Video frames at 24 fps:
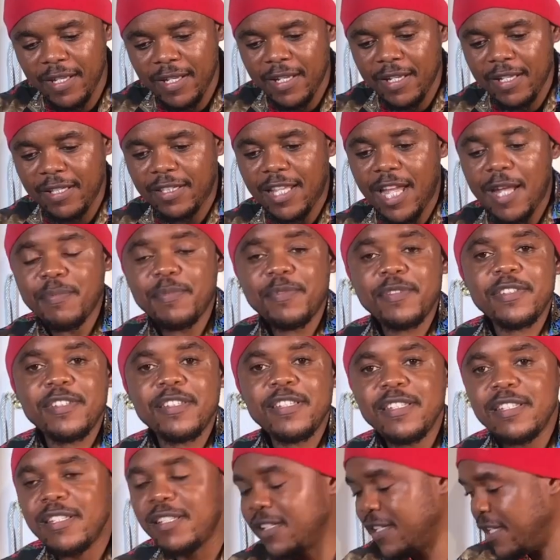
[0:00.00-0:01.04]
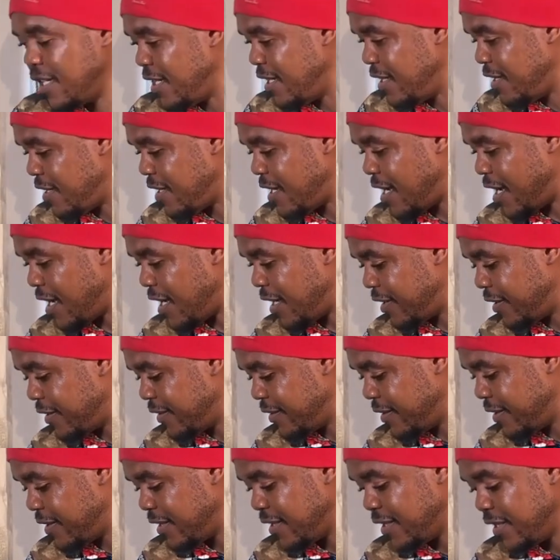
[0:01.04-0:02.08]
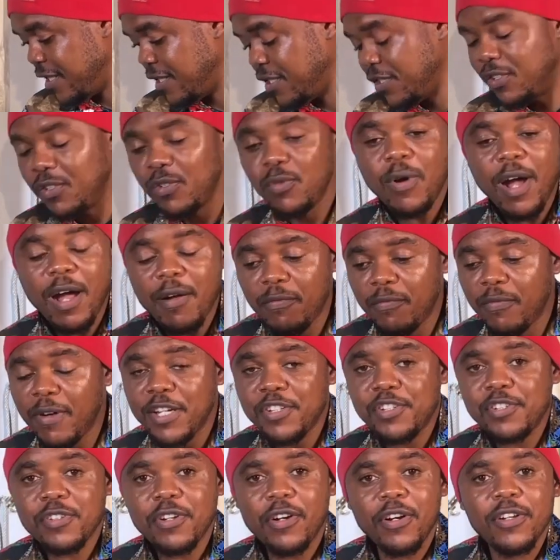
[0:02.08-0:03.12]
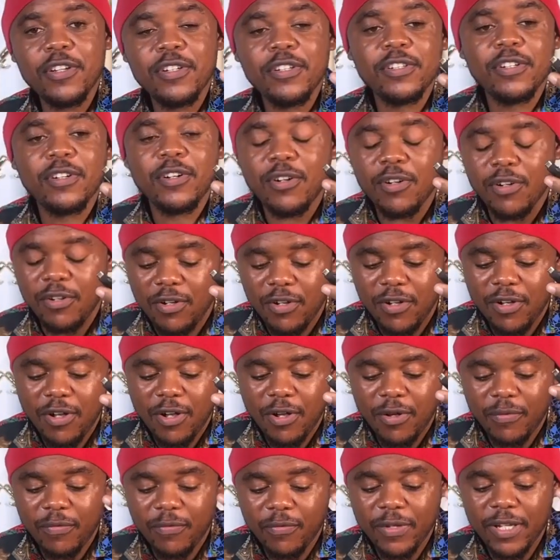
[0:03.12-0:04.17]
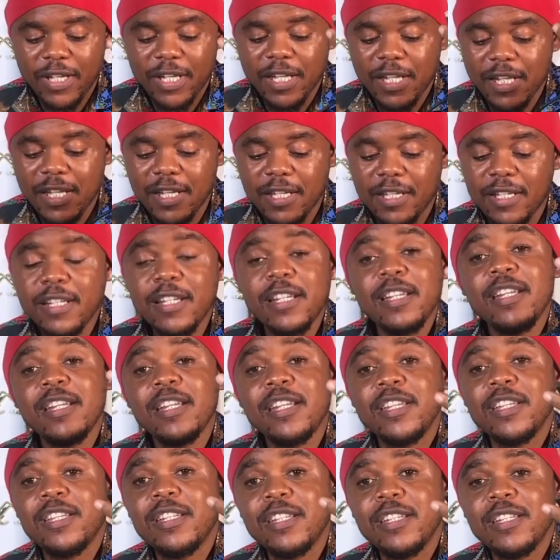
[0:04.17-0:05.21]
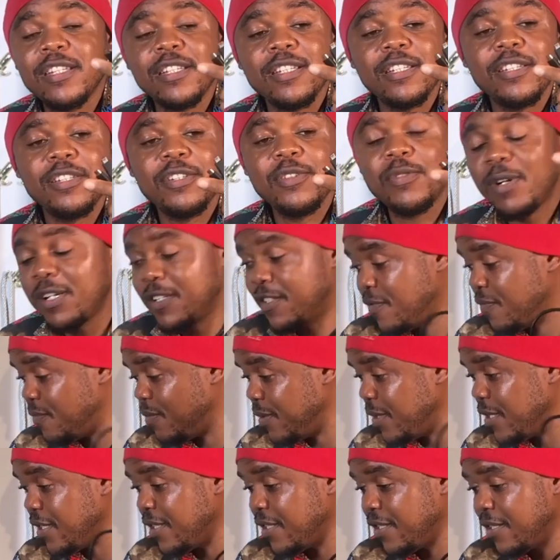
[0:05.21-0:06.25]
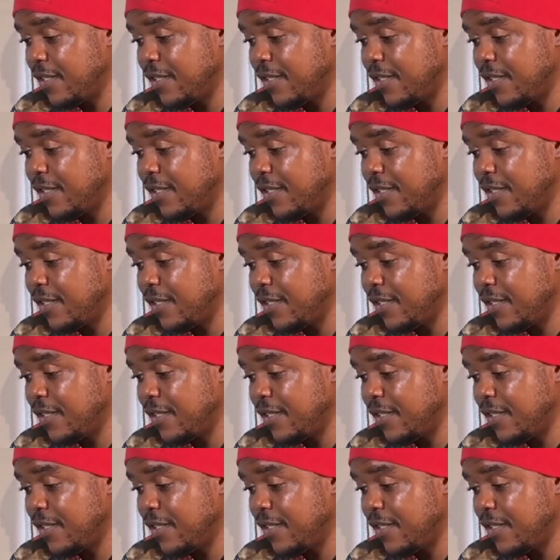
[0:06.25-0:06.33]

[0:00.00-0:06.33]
Type C is a newer version of USB